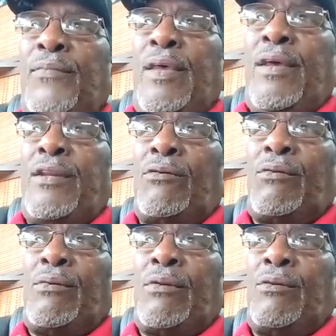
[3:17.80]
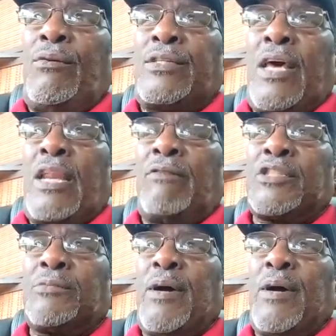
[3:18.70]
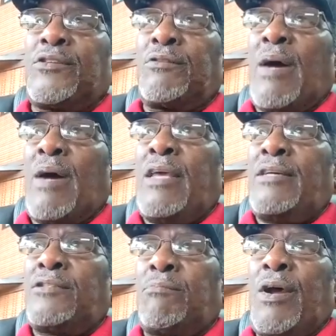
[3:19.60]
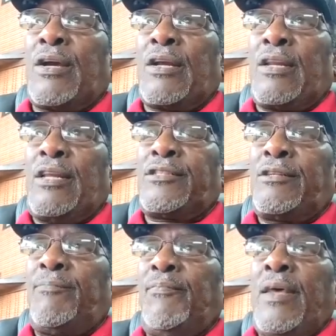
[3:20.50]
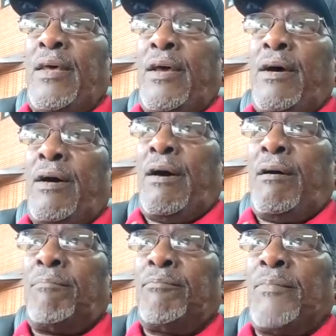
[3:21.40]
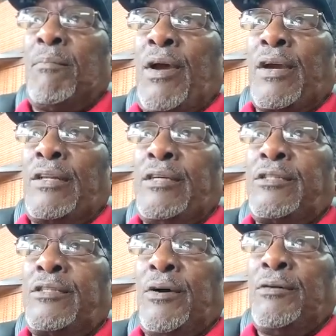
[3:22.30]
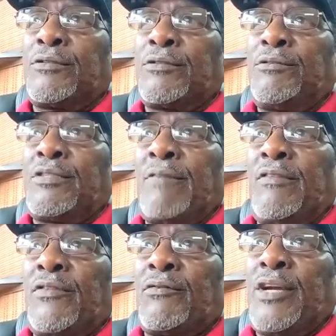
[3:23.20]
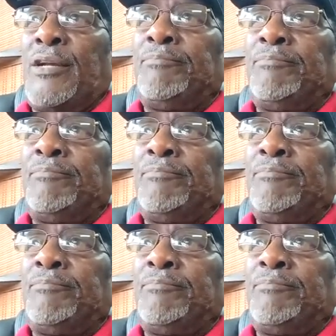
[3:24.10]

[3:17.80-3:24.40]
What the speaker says: to Louisiana was sponsored by his American Legion Post 273